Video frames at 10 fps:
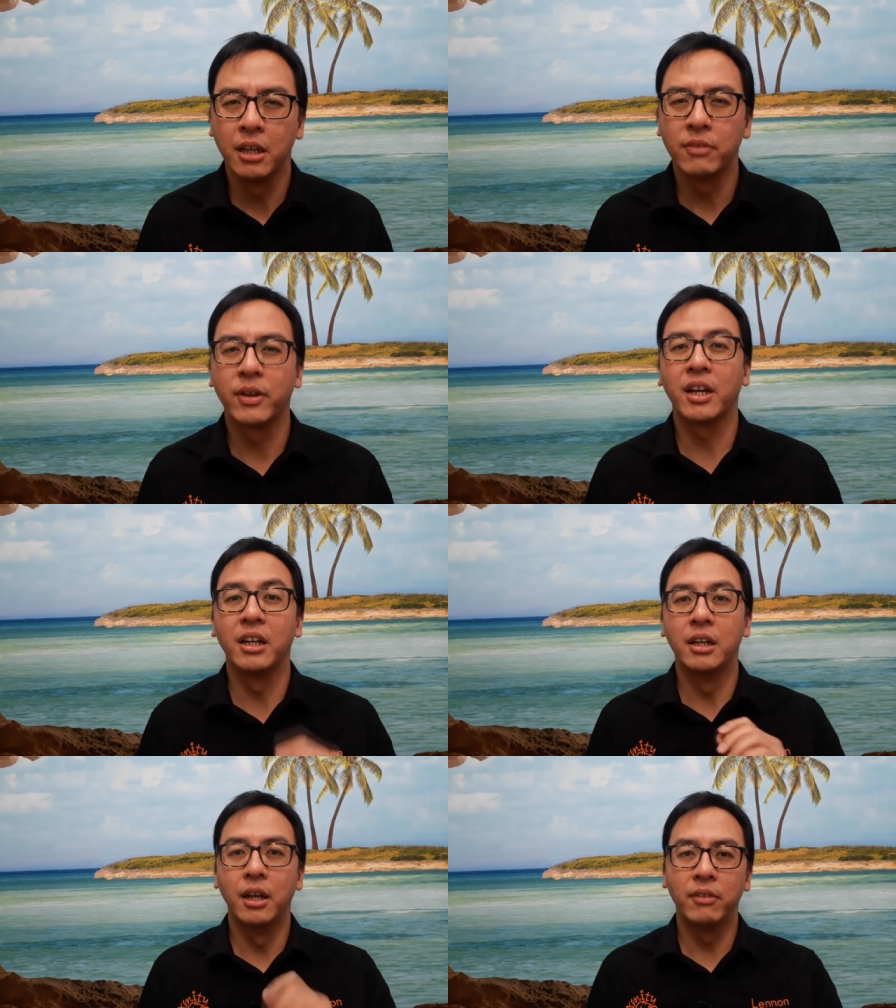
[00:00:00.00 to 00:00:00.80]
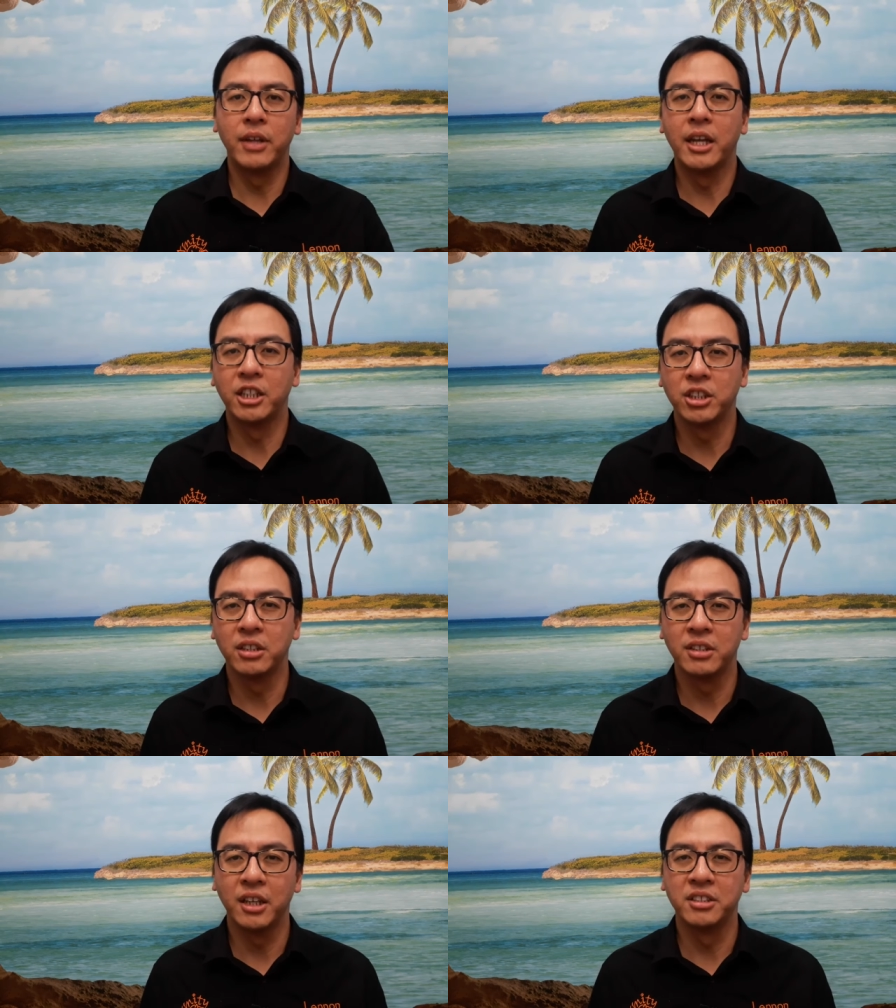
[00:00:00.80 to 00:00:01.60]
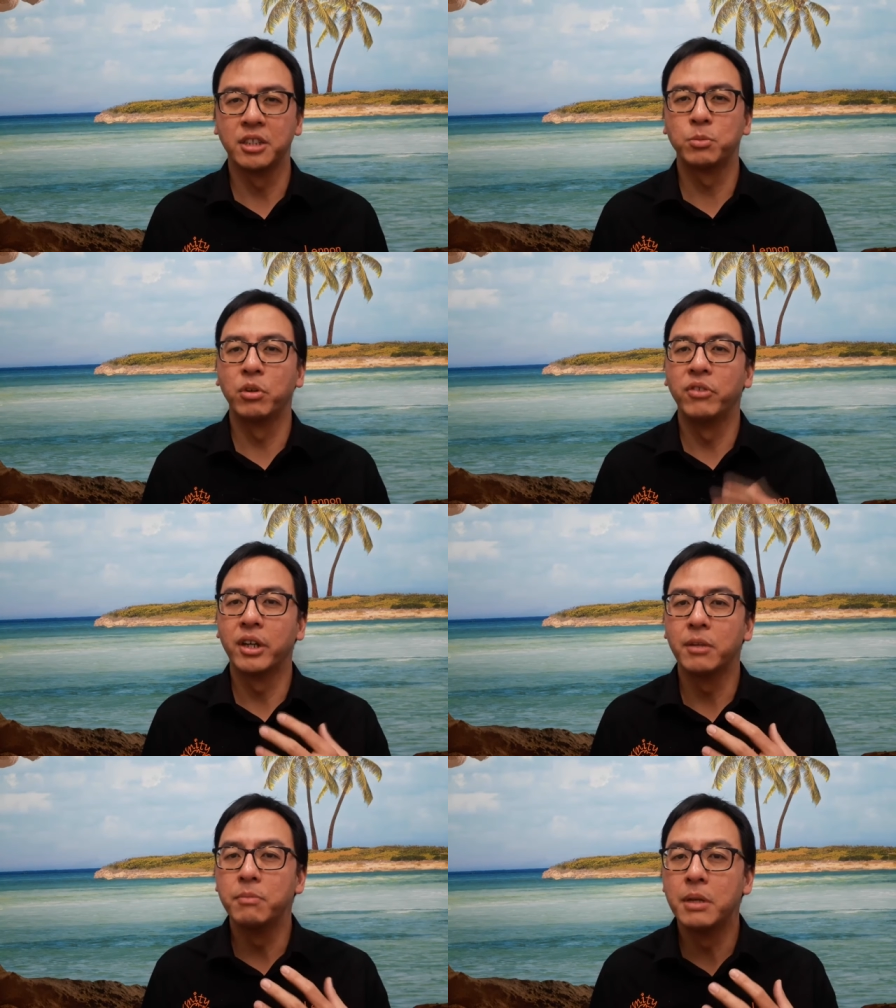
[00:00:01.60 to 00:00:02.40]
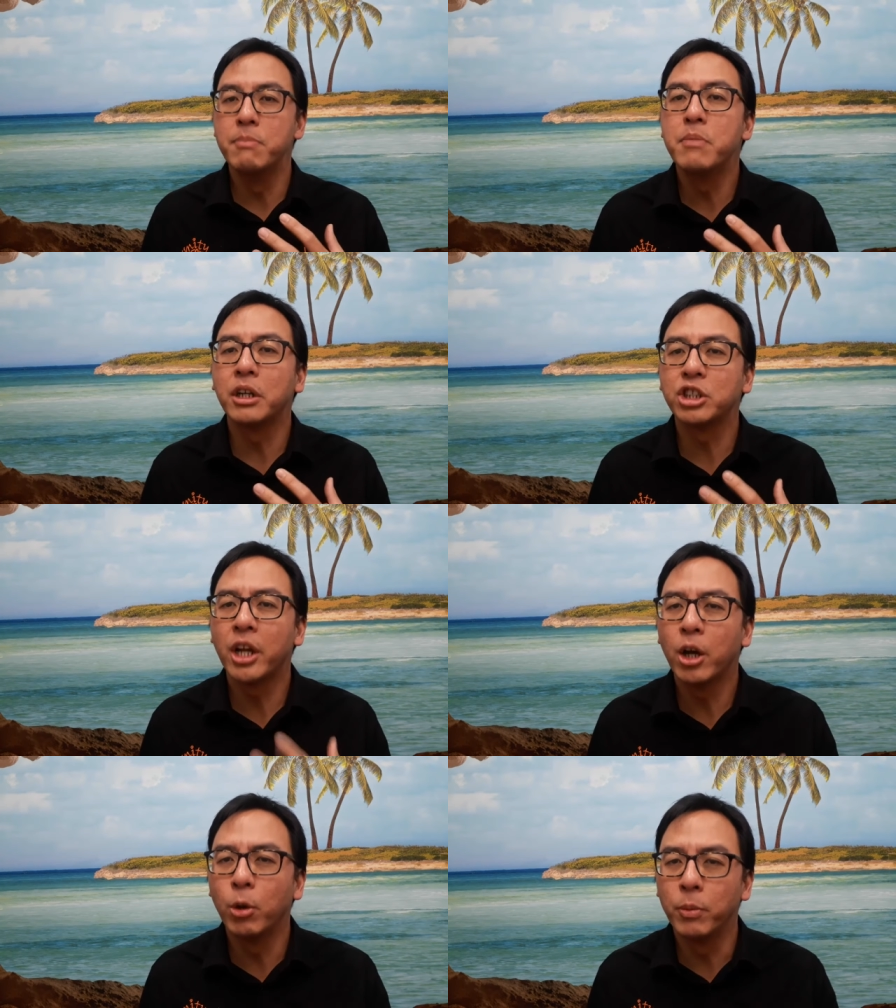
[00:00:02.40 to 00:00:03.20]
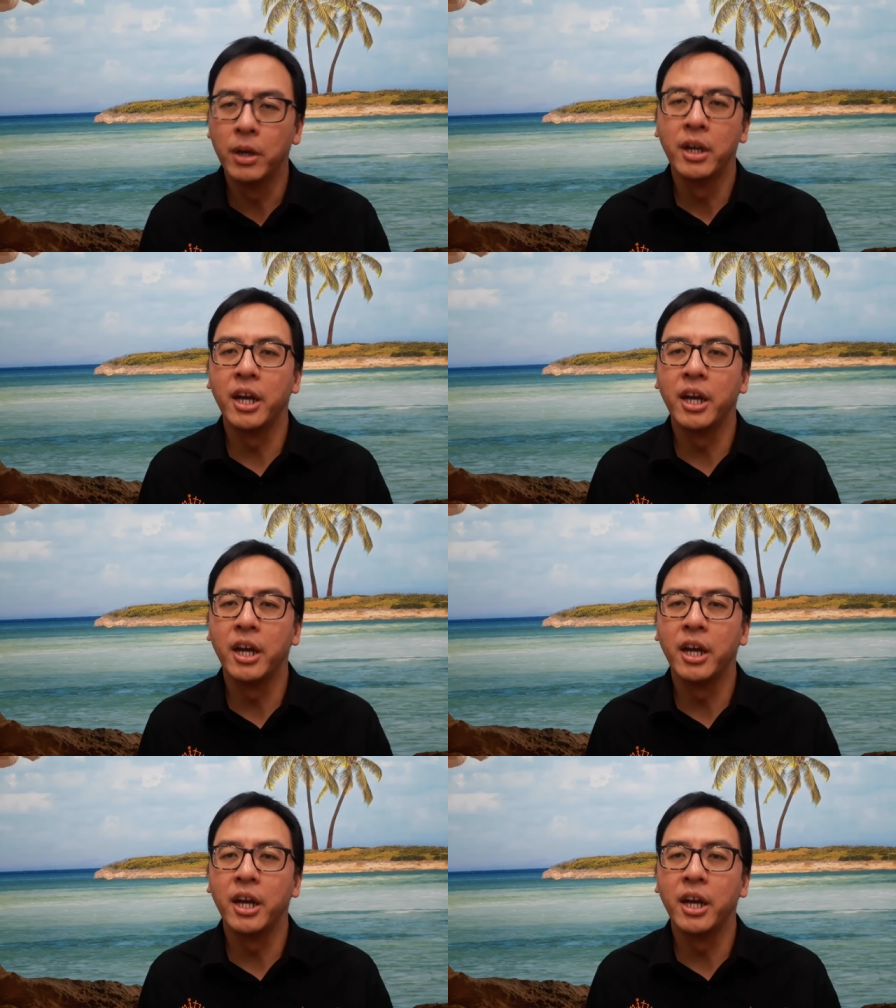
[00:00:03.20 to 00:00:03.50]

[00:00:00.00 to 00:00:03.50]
In fact, I love the NHS as it has provided me much help